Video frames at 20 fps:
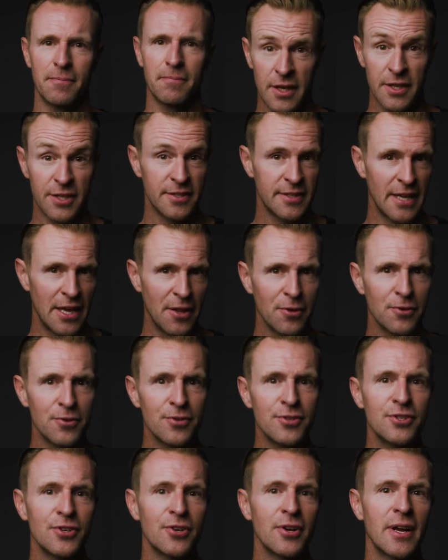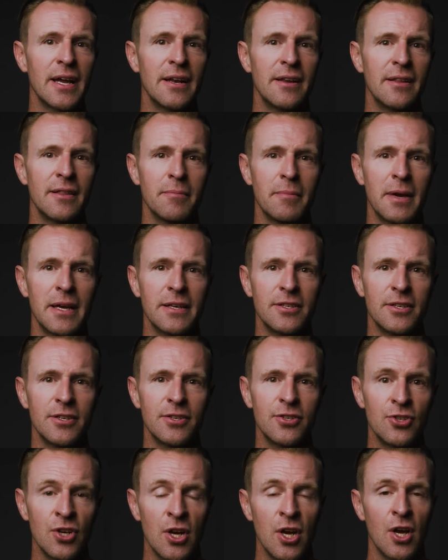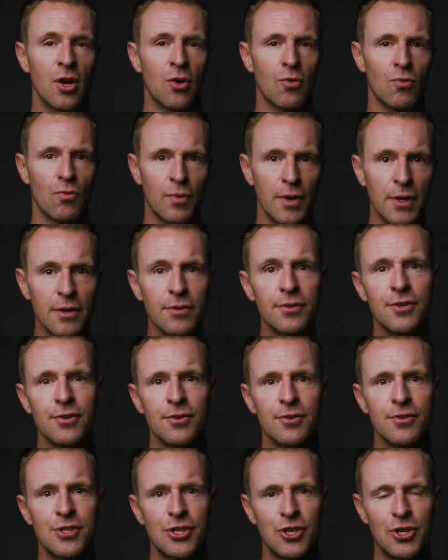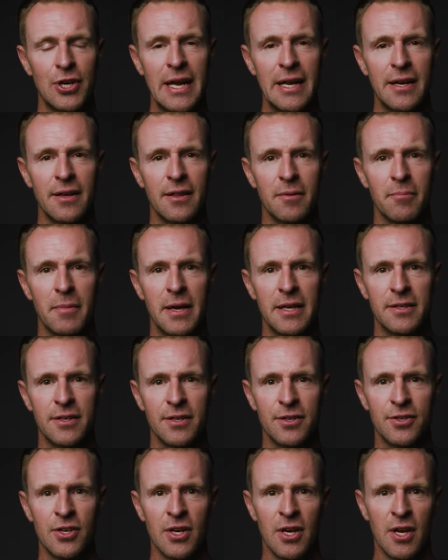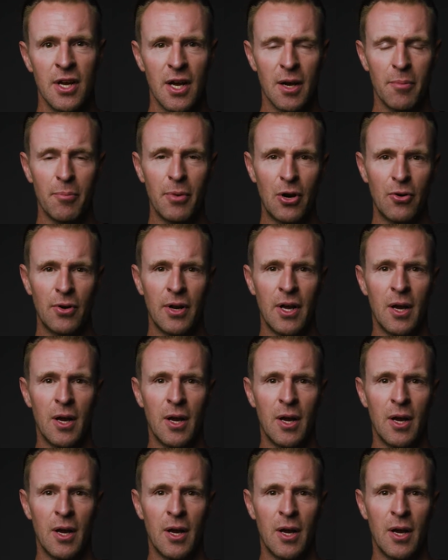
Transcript: Sellers are getting the message, realtors are getting the message about